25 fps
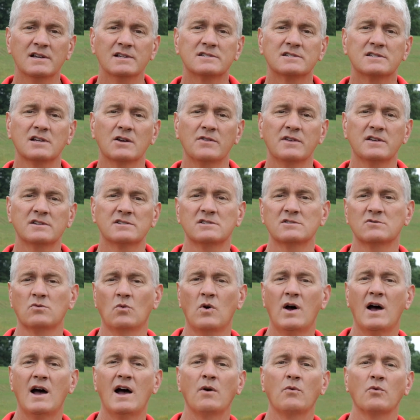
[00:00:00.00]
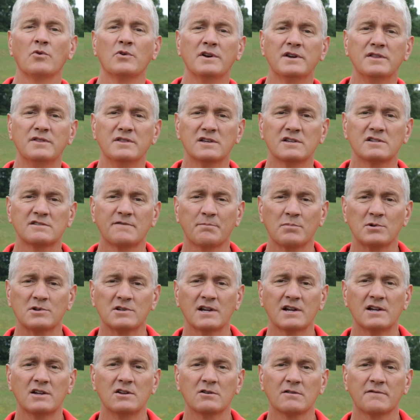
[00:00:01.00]
So this is why we're in this
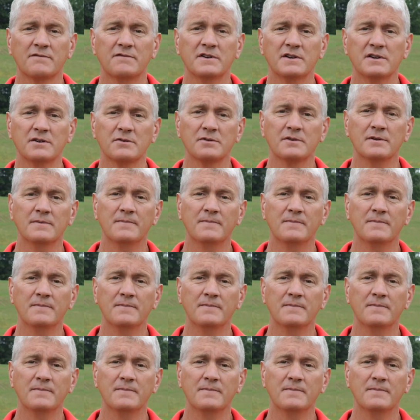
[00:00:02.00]
particular field.